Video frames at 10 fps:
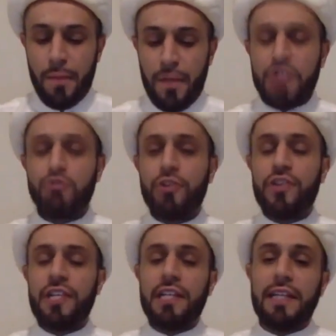But
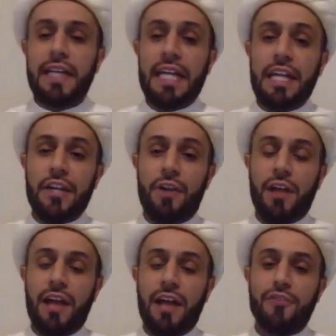interestingly here,
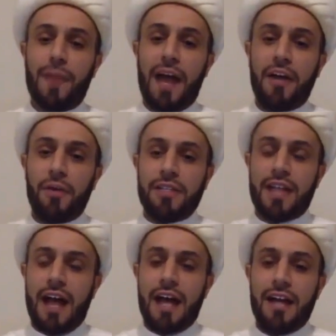Allah subhanahu wa
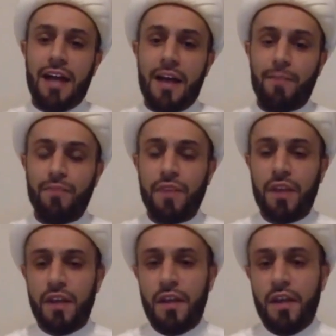ta'ala
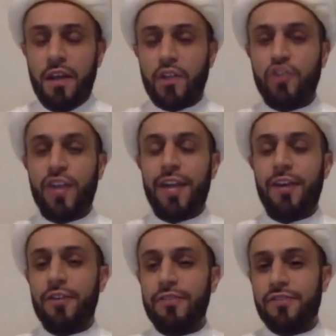
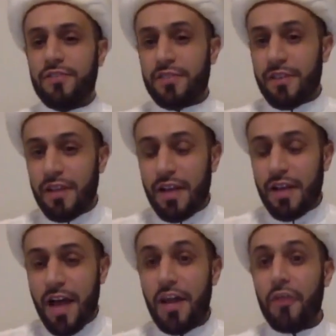shares
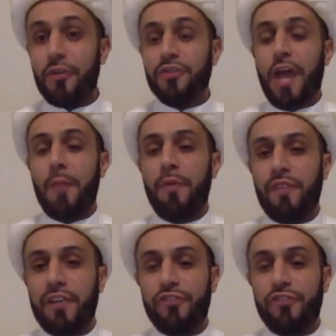another type of